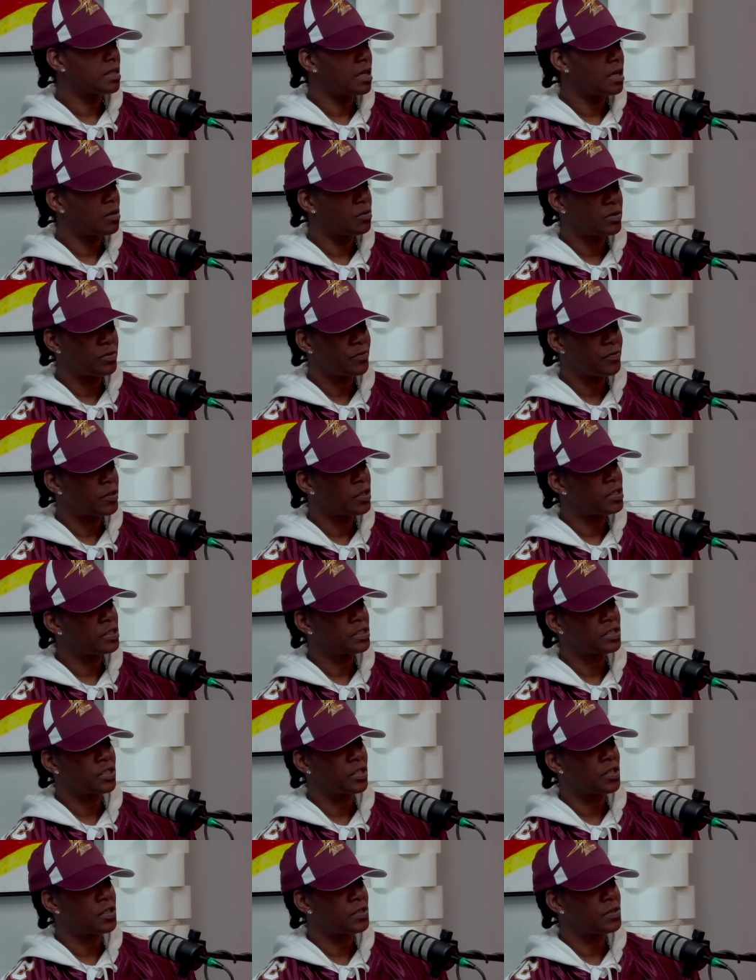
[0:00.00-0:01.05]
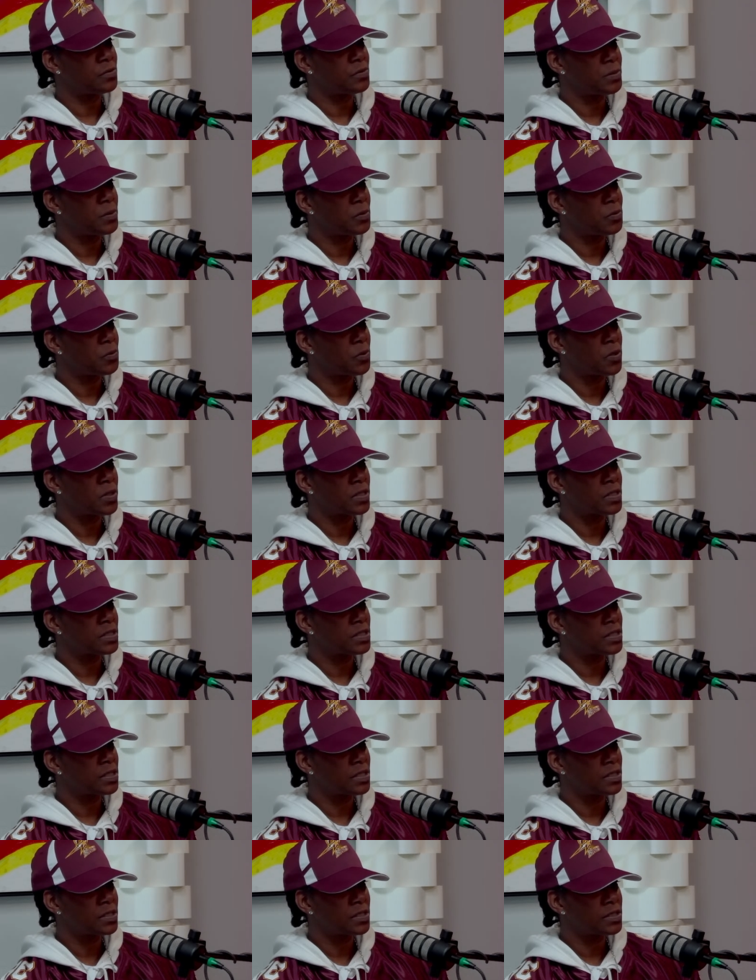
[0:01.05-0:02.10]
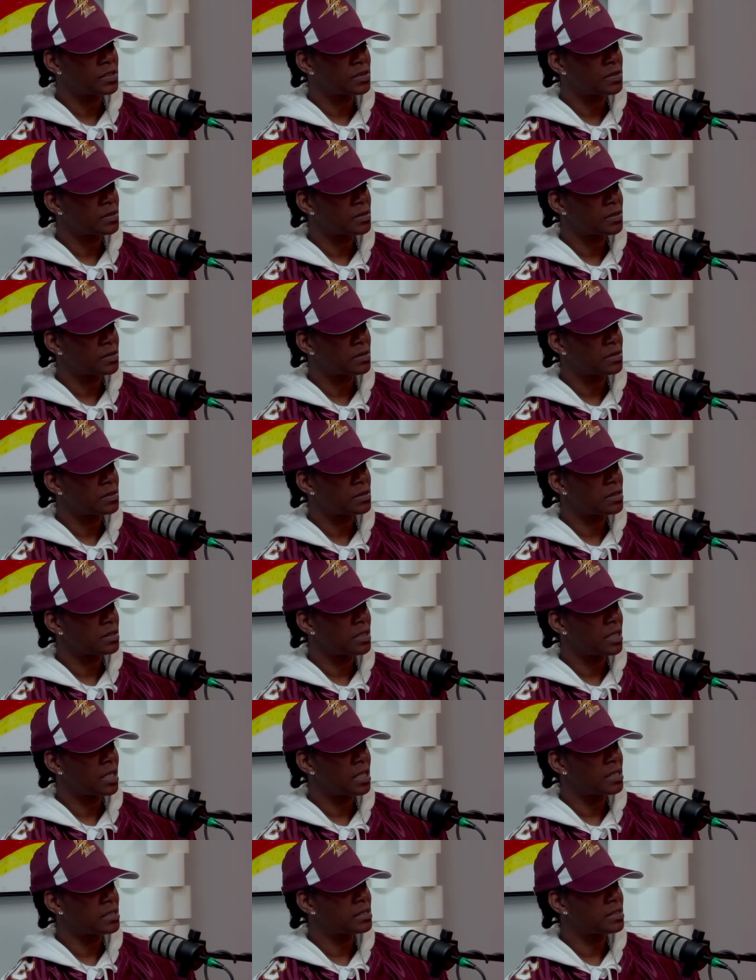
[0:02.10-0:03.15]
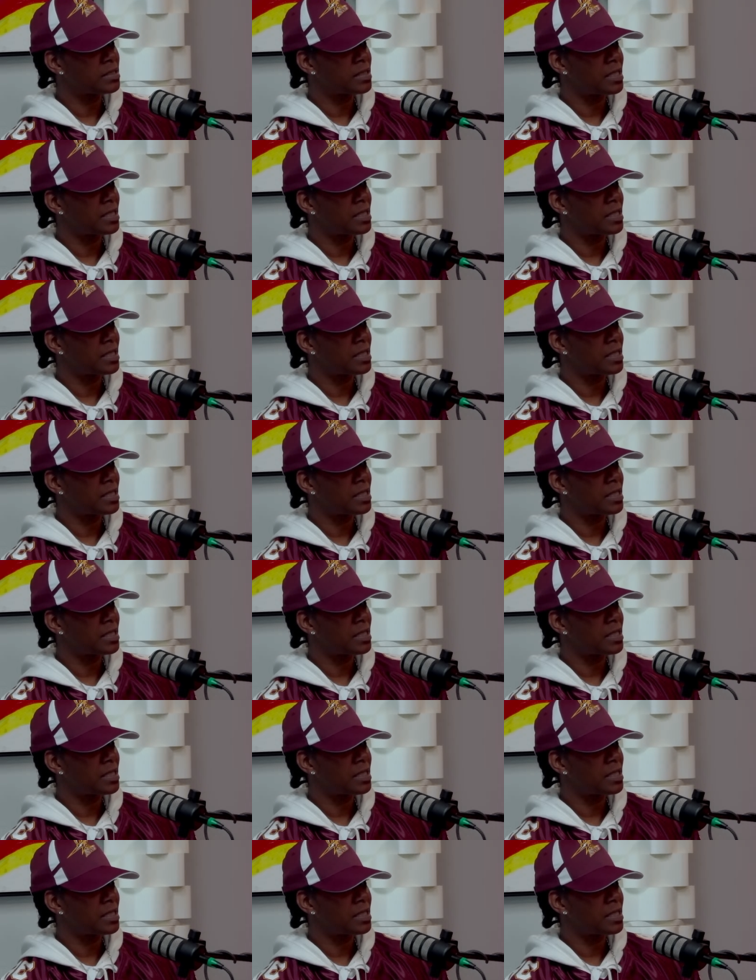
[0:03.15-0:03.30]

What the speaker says: We've already started. We've been working since the last